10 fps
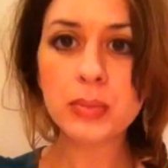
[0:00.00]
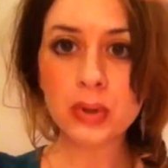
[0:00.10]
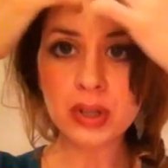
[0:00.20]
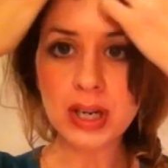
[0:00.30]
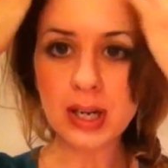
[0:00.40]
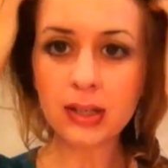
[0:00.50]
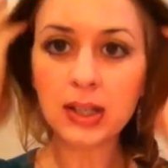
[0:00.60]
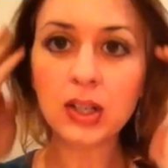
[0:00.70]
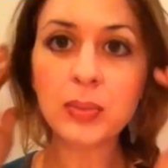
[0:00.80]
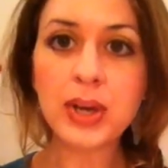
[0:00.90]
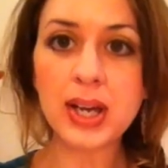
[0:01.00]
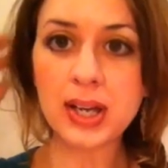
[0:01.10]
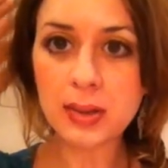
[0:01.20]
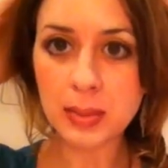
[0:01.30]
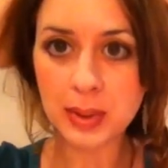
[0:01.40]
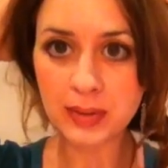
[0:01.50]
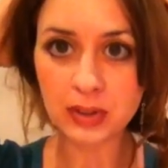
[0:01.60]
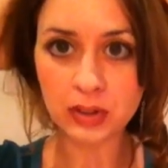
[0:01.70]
pull it out a little bit and give it a